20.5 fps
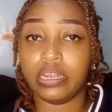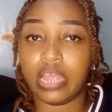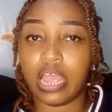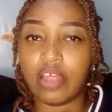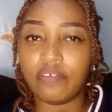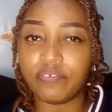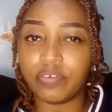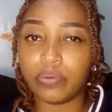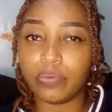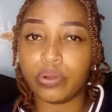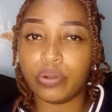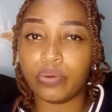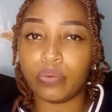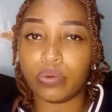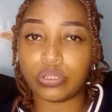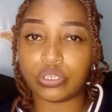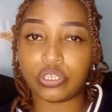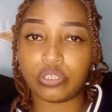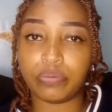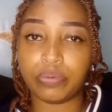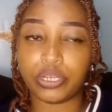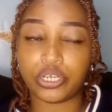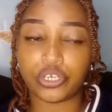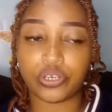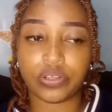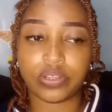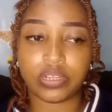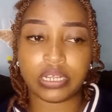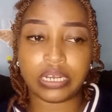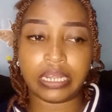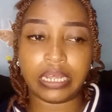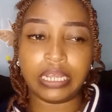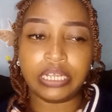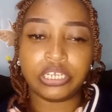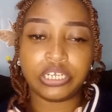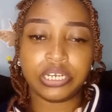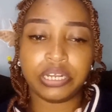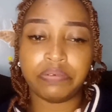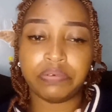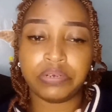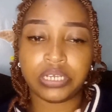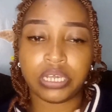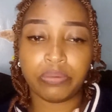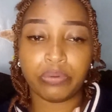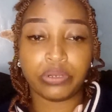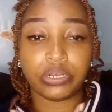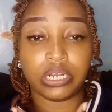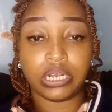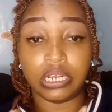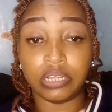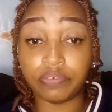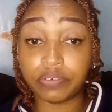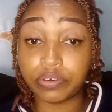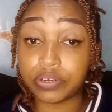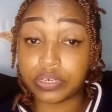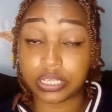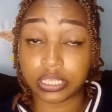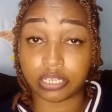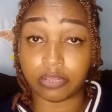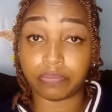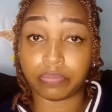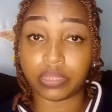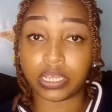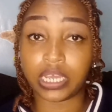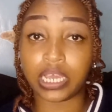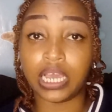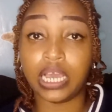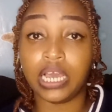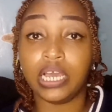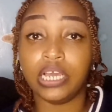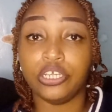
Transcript: Everyone wants to make sure that each and every time you're delivering something,